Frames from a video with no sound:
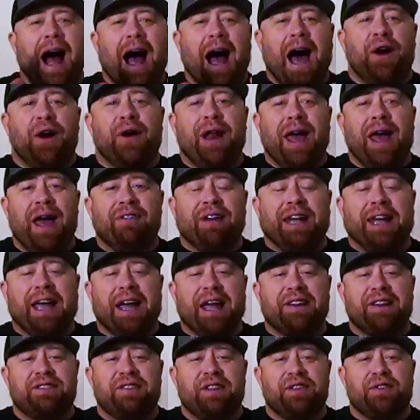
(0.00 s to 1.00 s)
I don't have a
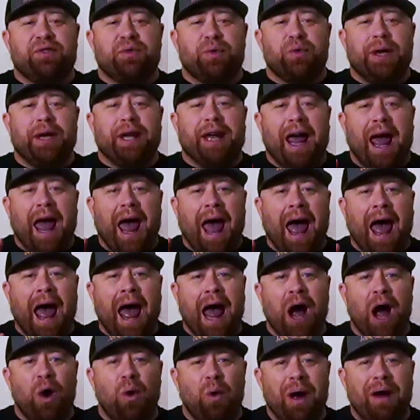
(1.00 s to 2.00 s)
guest this week.
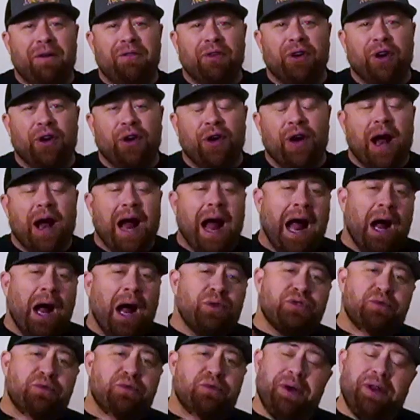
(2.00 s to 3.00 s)
However, I
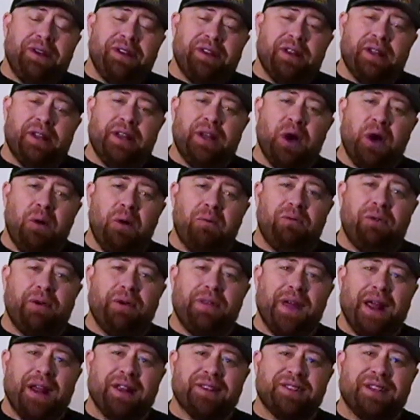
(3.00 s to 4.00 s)
was recently home for
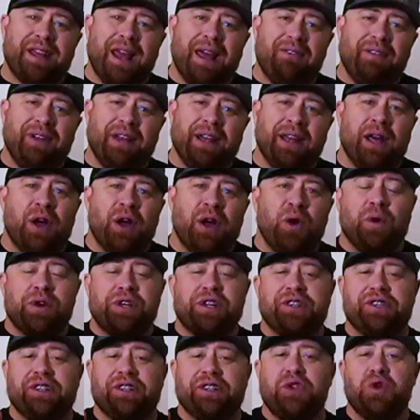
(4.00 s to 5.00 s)
Thanksgiving, which
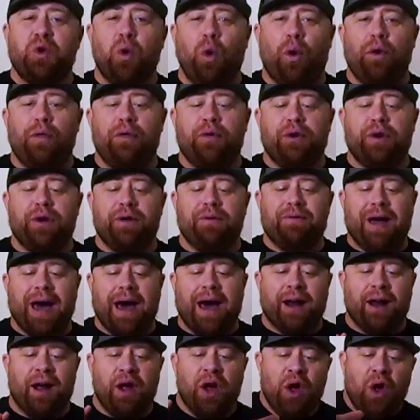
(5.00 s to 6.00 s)
is in northern
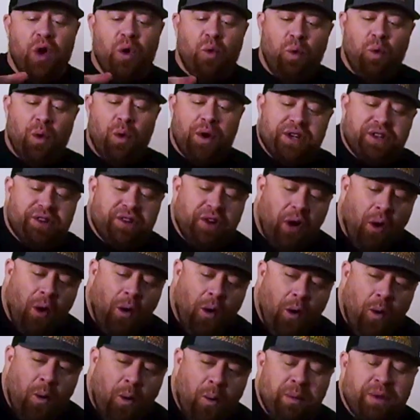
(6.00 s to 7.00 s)
Nevada, which is
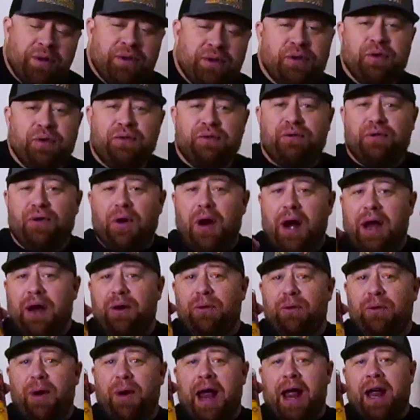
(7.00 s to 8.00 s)
home to Frey
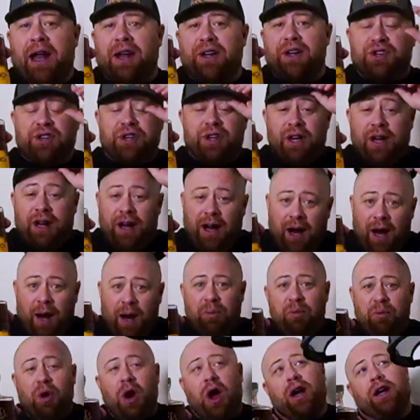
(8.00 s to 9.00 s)
Ranch.
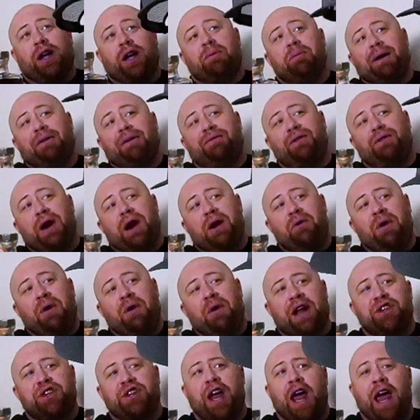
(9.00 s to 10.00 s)
I'm rocking my Frey
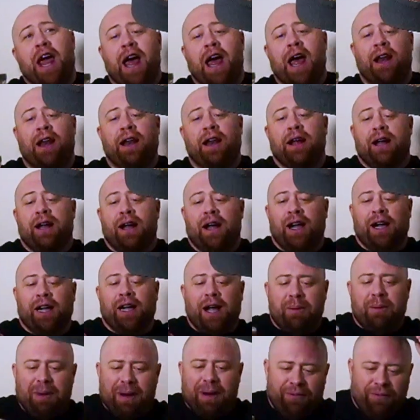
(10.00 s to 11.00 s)
Ranch hat. I
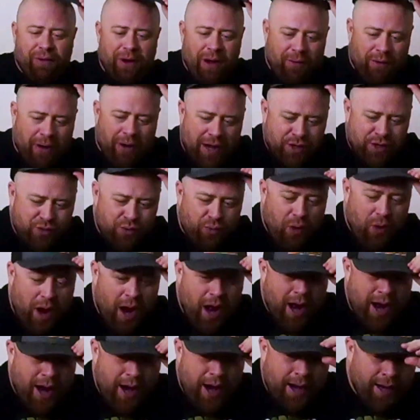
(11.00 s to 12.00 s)
got my Frey Ranch
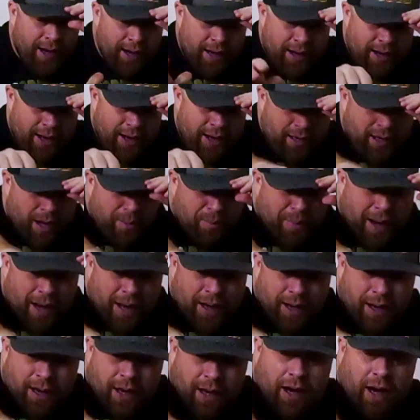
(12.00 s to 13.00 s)
rye. I got
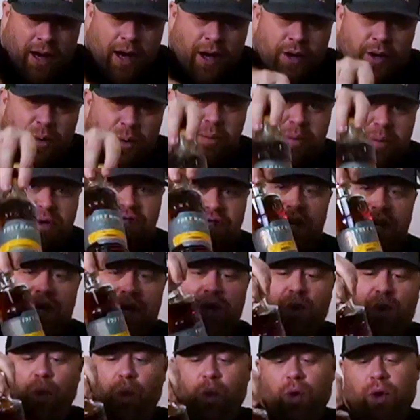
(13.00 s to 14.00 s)
my 100%
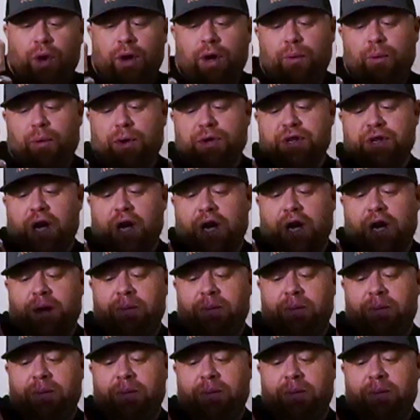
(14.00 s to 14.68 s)
corn. We're talking